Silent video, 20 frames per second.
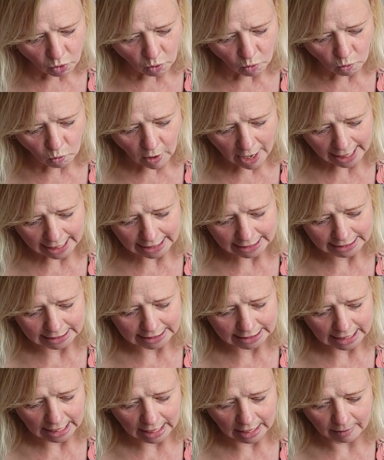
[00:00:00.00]
weight.
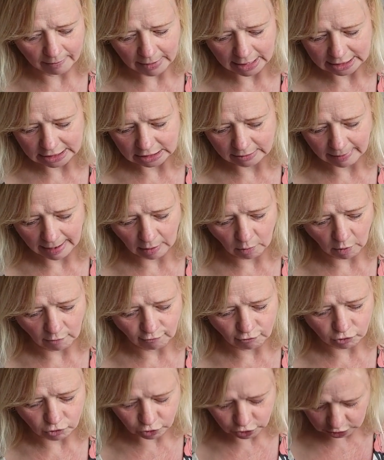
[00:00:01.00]
It's about
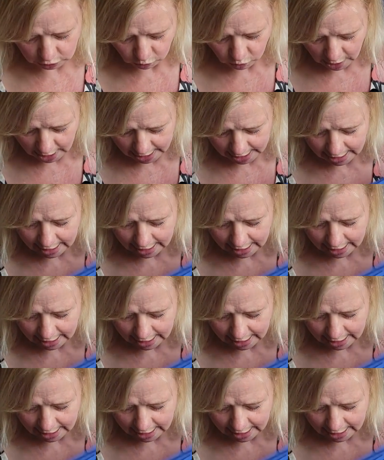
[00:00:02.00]
140 wide,